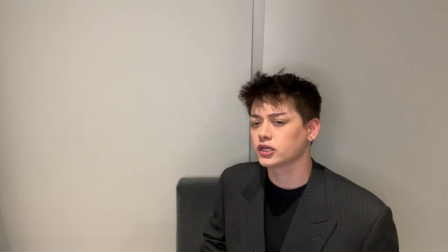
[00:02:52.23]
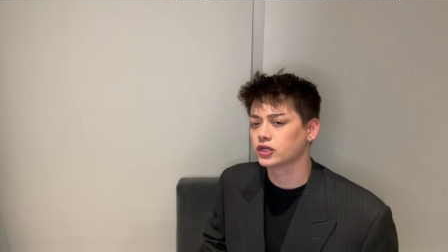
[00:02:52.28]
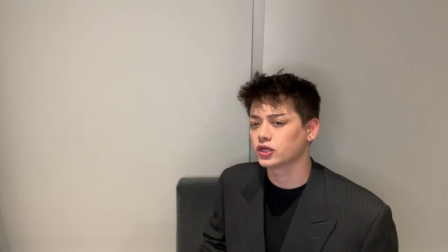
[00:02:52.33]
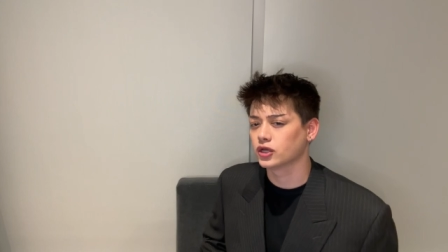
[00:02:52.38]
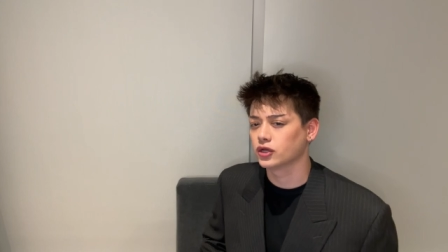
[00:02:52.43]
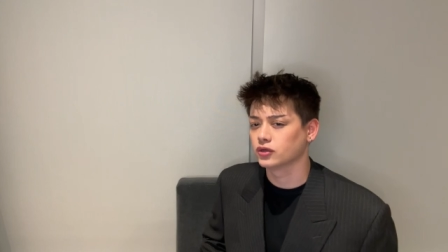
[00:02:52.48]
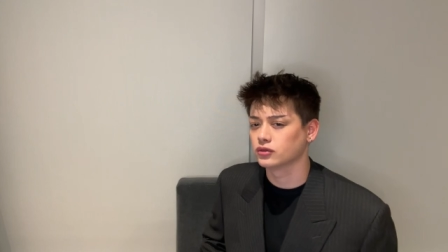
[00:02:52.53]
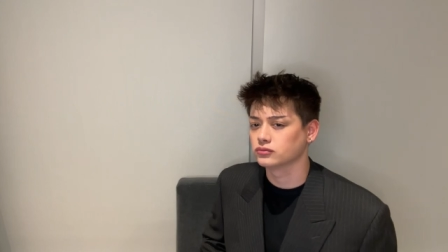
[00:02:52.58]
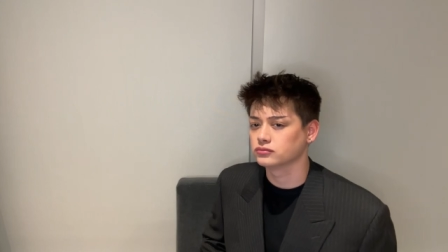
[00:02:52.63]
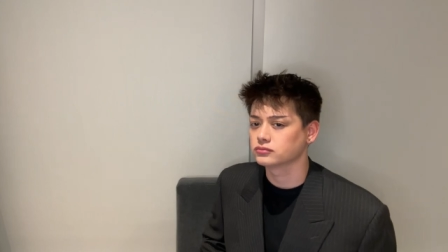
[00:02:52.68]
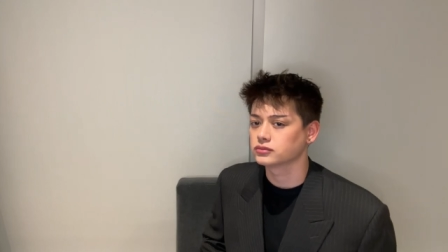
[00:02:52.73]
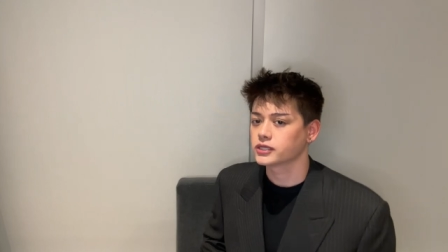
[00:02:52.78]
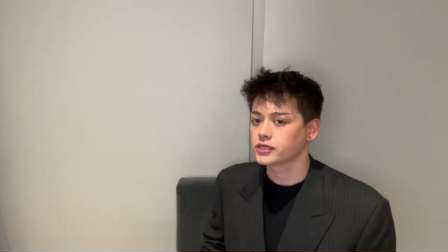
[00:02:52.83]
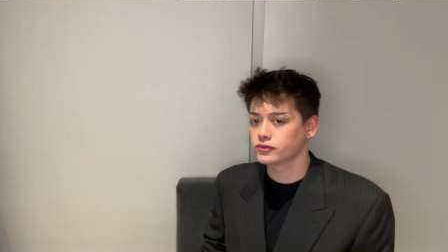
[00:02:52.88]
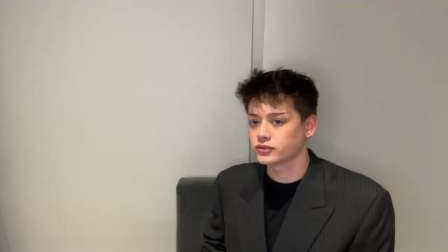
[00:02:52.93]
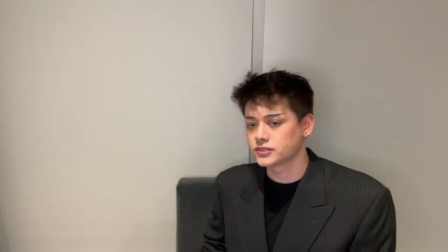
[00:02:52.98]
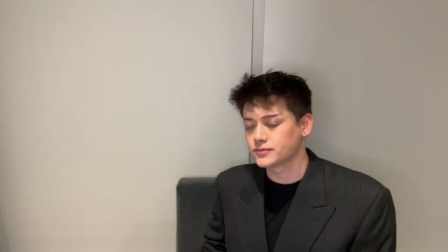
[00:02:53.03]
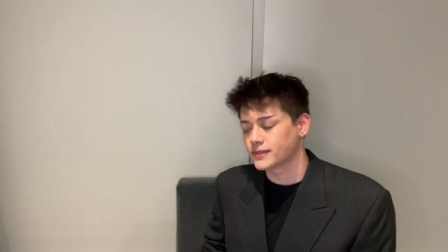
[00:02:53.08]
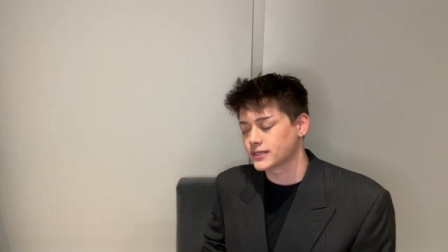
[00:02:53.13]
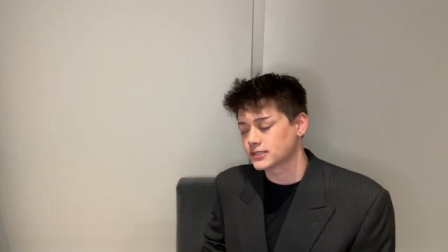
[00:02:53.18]
you know, he
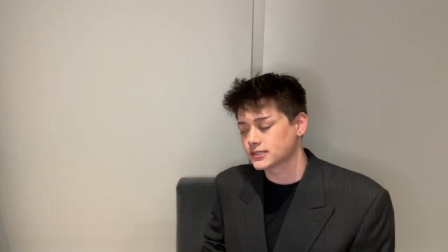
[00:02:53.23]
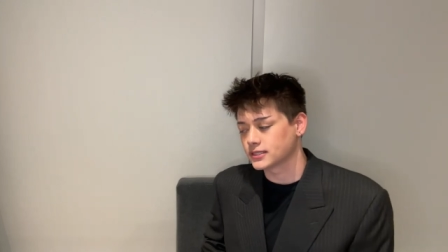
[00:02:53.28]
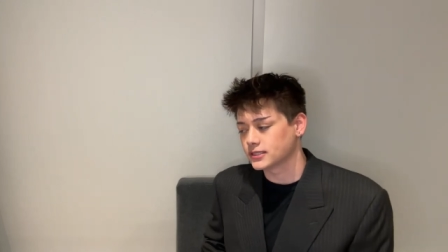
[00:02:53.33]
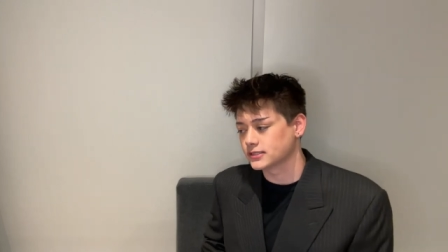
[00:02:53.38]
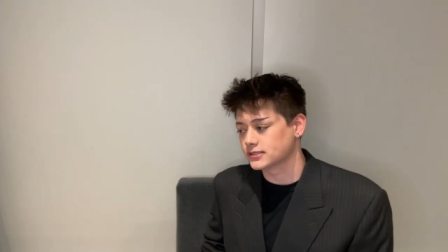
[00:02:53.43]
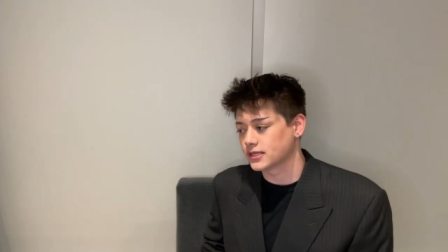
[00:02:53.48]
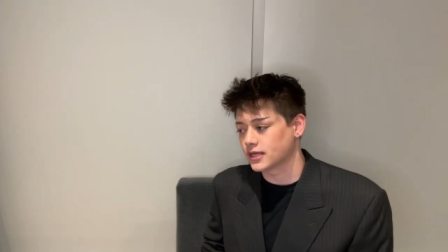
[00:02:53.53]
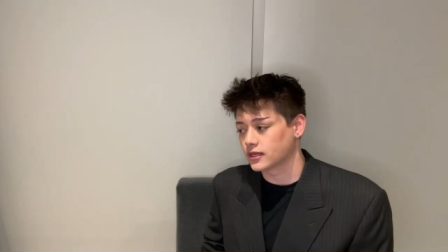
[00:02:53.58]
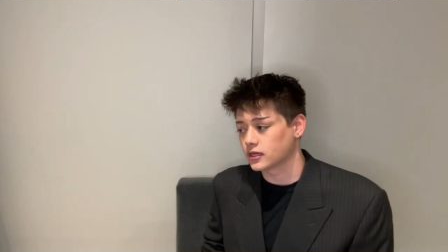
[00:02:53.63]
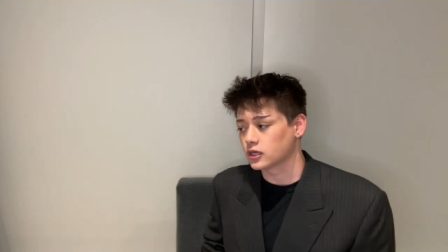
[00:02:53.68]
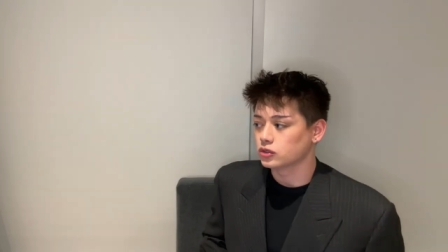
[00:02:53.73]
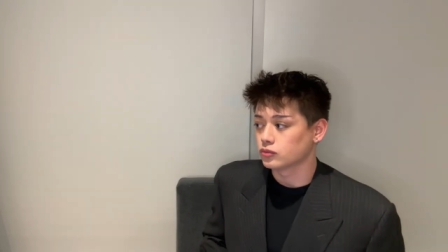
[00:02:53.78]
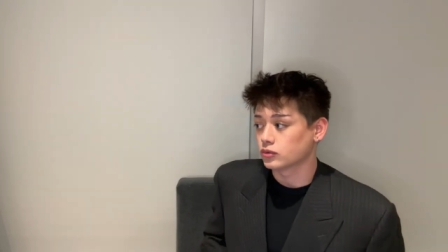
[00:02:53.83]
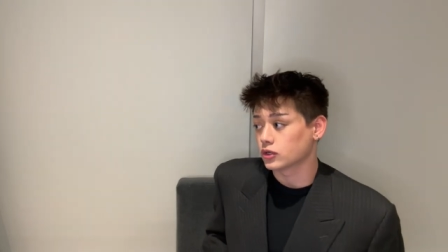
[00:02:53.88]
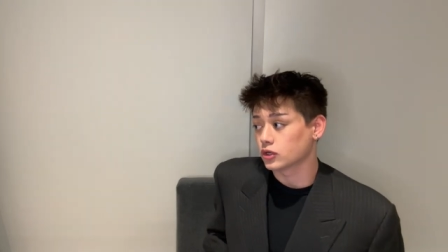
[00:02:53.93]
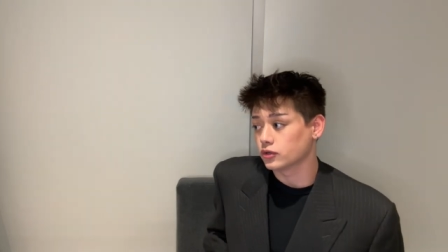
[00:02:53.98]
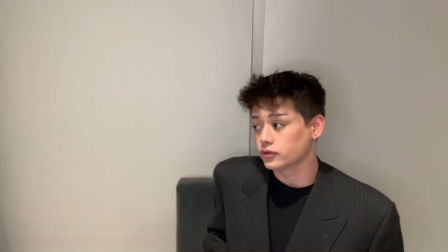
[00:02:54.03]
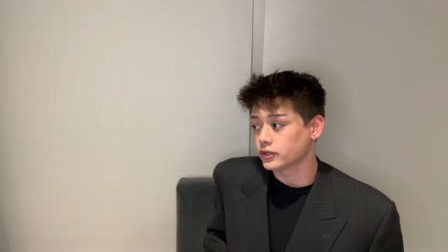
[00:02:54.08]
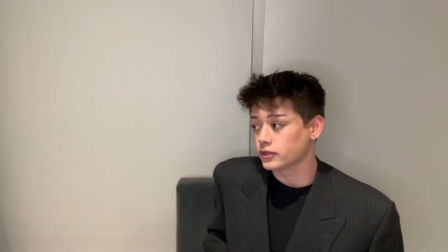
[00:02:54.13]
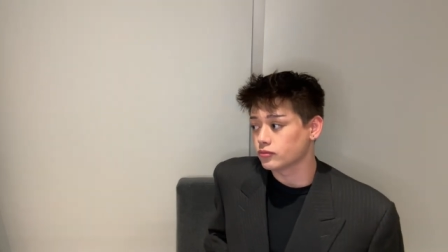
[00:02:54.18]
was basically saying were
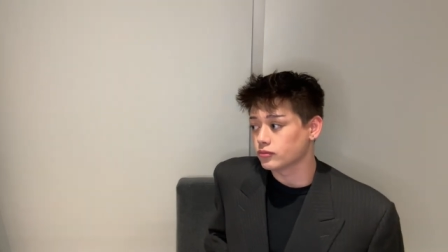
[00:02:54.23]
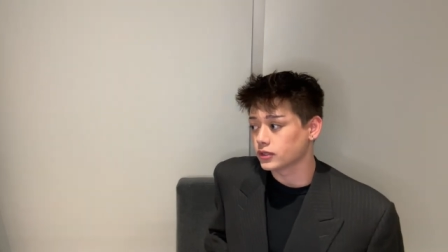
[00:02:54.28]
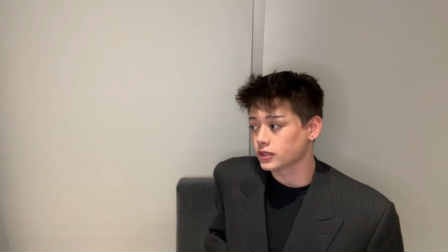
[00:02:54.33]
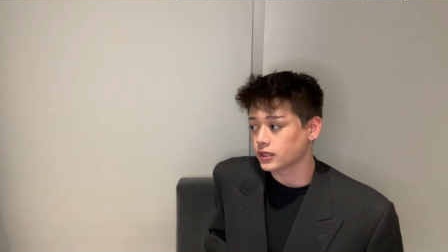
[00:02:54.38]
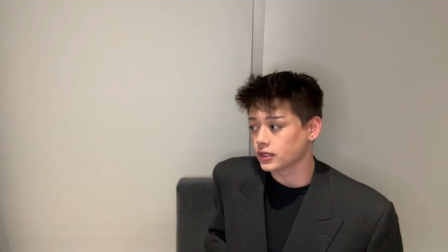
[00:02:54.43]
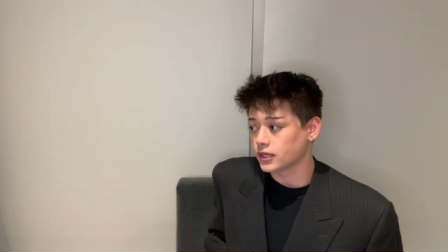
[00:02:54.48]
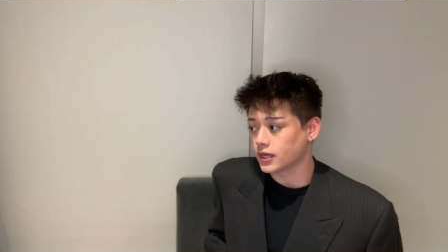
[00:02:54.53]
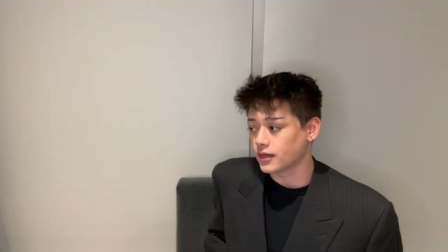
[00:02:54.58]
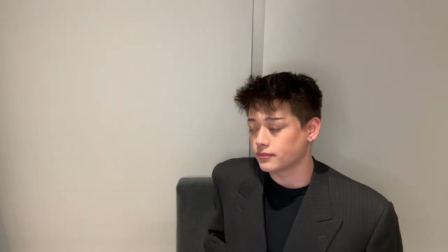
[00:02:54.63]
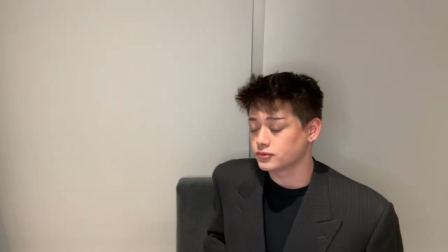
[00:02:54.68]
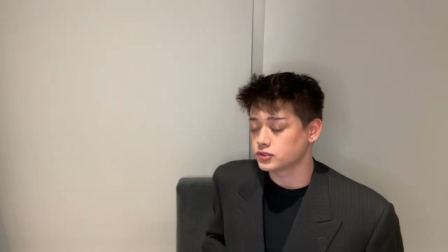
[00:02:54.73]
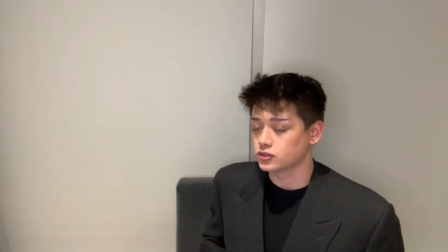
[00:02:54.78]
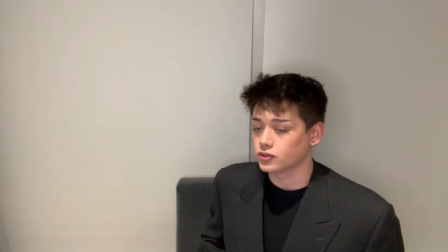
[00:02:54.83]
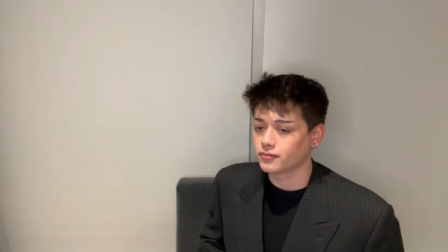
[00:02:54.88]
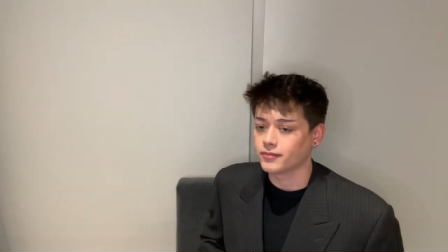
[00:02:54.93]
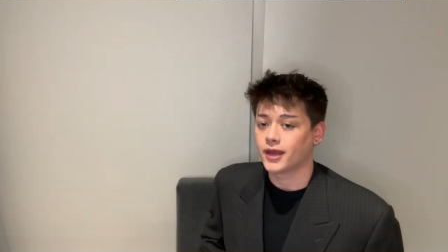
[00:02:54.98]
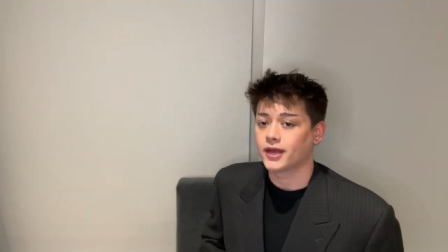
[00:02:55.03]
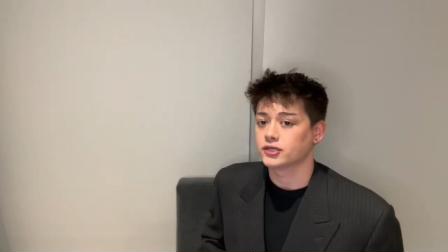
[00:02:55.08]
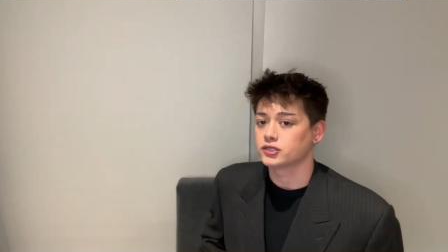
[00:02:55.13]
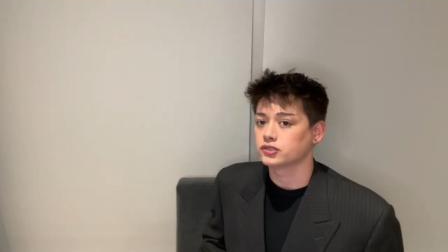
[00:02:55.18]
only really up to
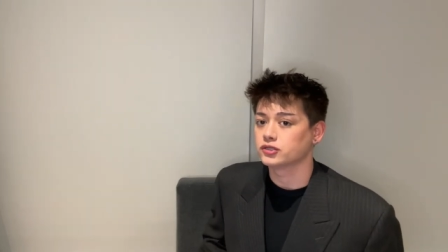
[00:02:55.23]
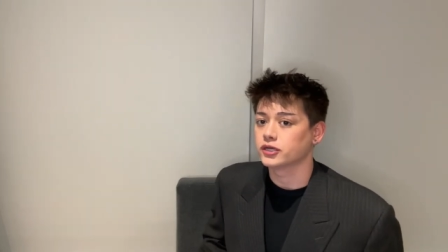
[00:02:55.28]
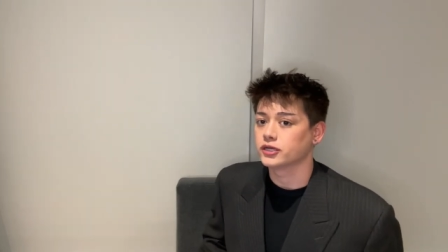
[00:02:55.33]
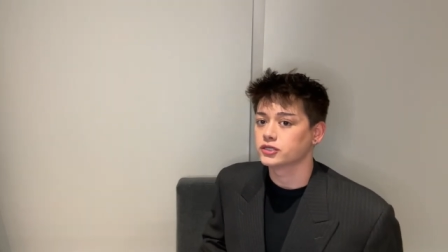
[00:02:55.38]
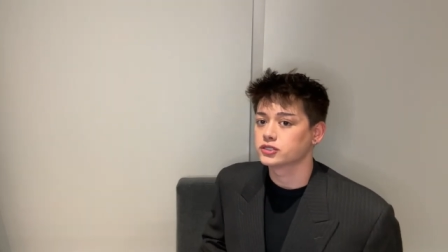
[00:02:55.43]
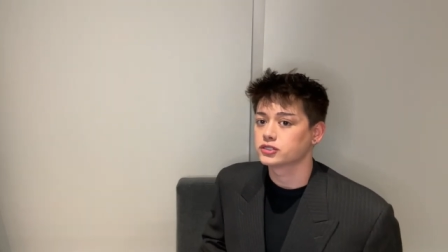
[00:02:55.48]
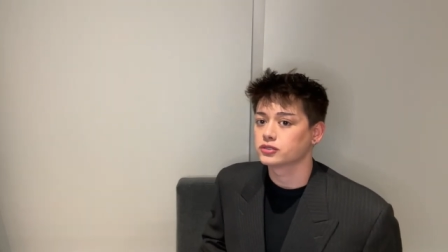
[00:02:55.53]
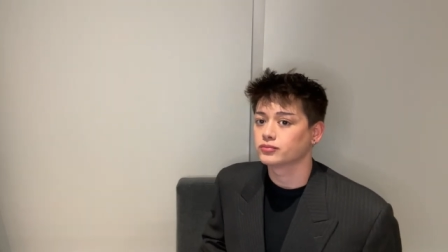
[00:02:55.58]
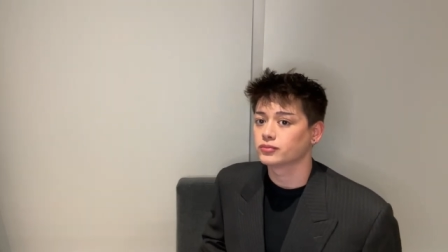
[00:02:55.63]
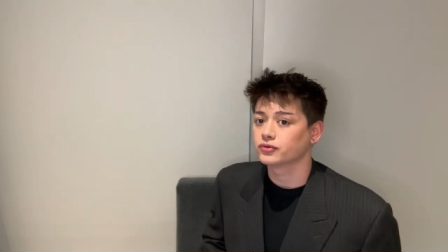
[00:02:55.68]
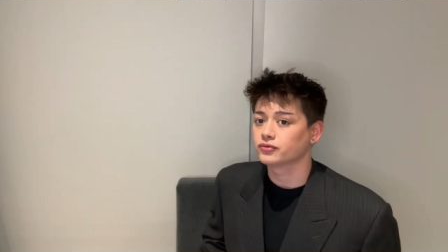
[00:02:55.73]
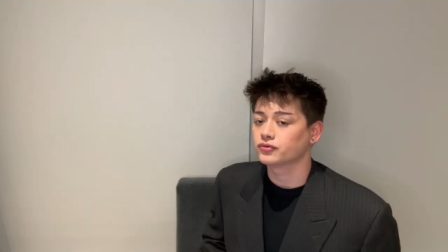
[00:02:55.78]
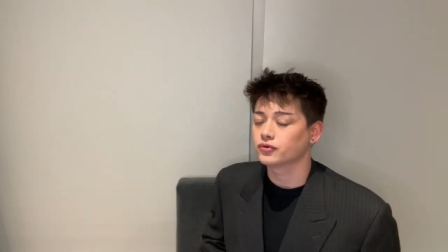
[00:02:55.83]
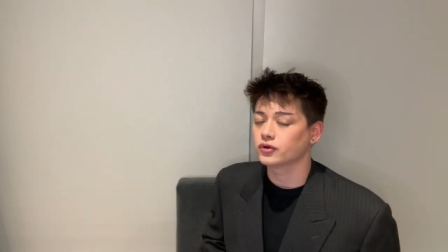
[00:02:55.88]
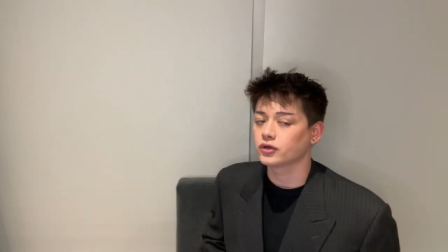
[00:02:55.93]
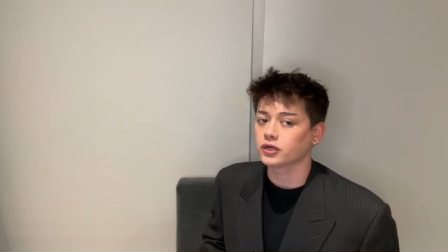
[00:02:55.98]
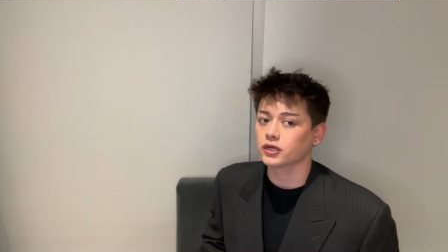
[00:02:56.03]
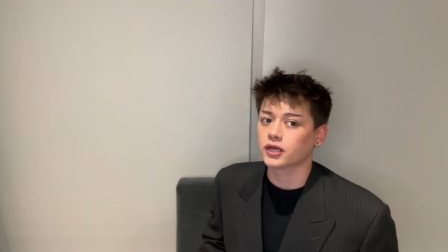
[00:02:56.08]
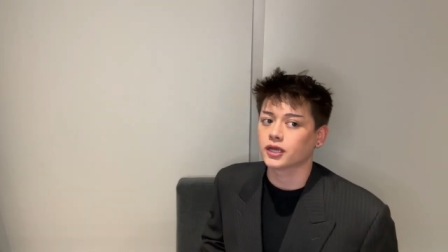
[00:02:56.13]
imagination before,